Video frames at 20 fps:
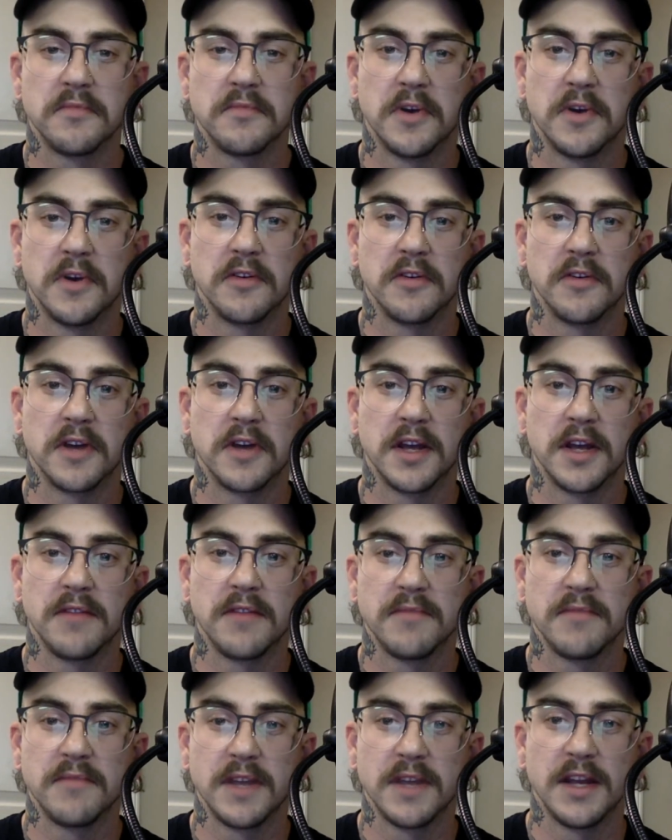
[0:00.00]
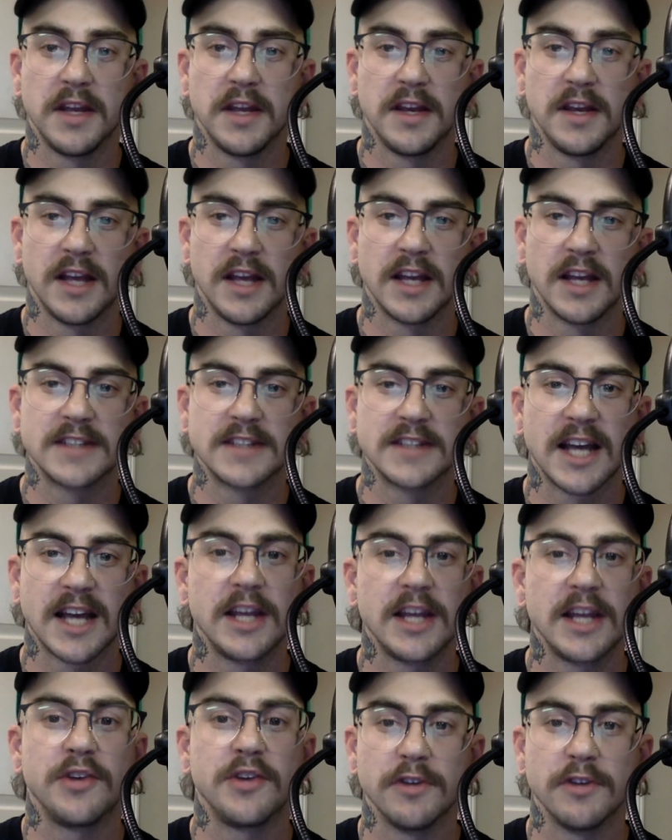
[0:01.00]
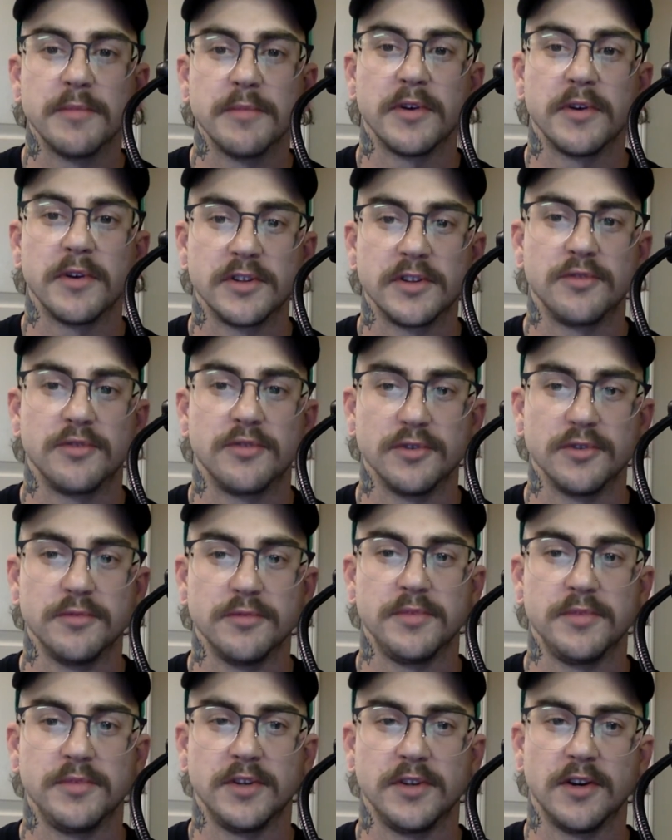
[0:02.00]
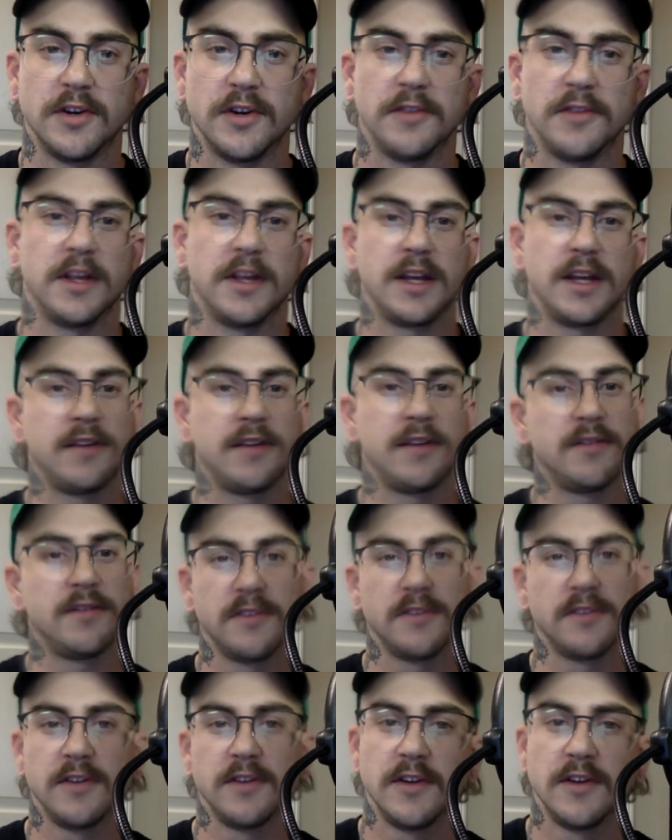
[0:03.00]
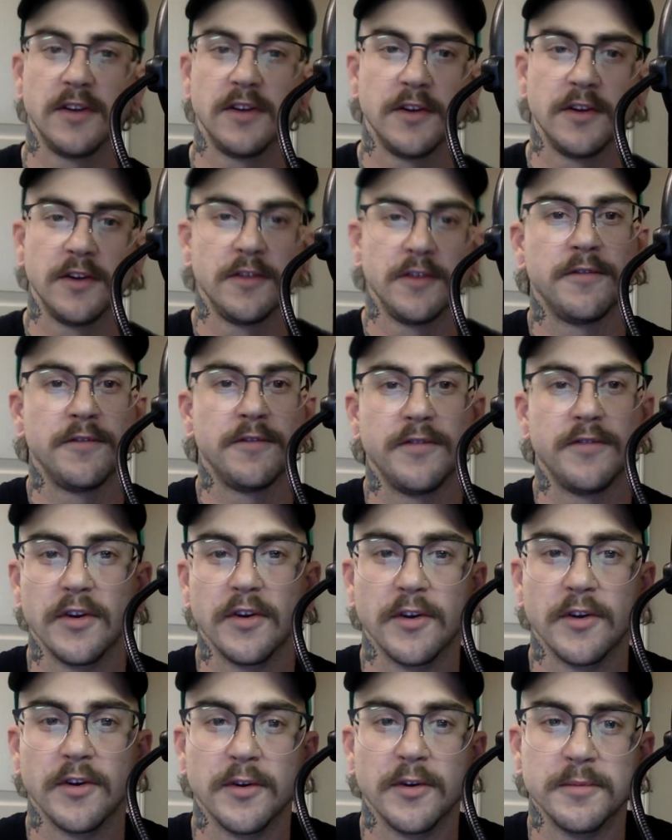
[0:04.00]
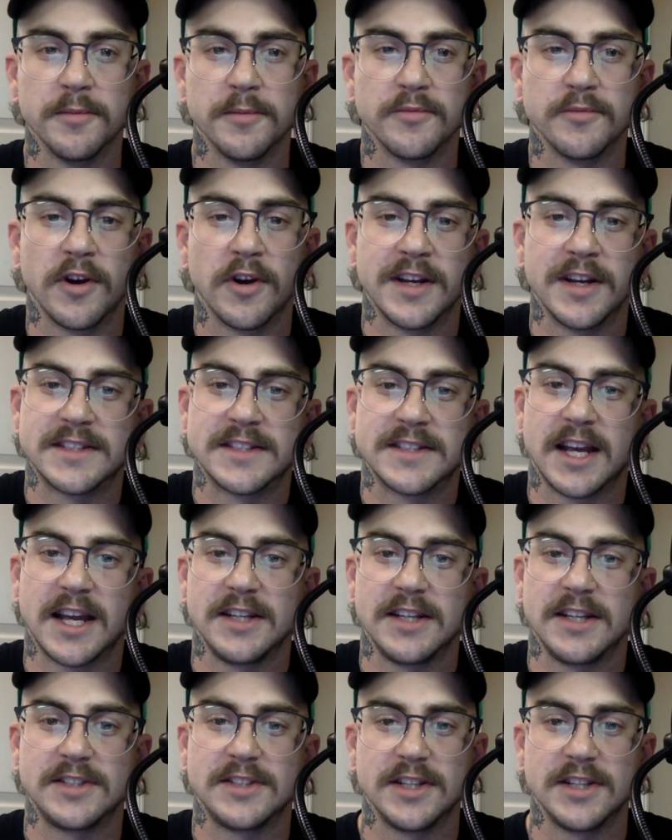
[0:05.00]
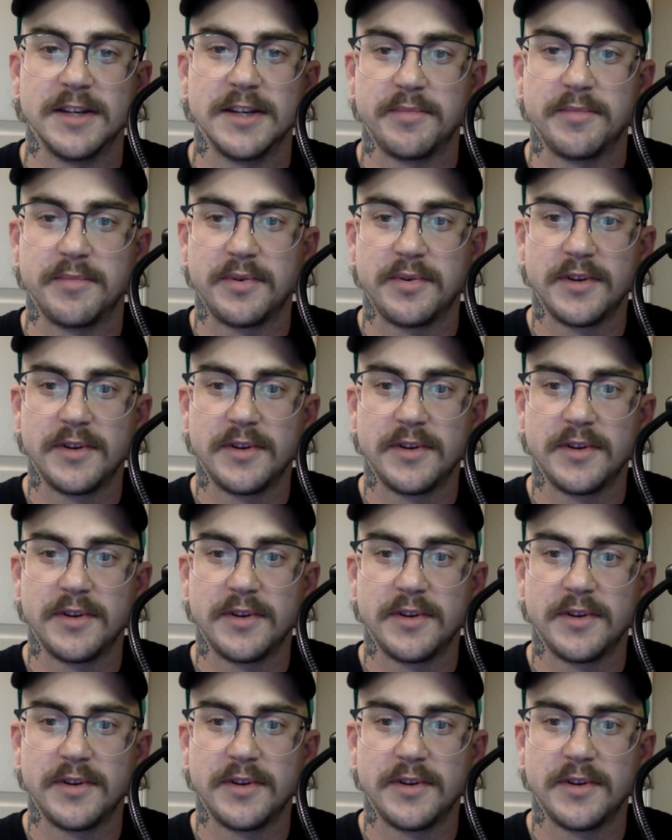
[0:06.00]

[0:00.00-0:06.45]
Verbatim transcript: Okay, and he had a tight grip on the group. You know, like firm, run a tight ship.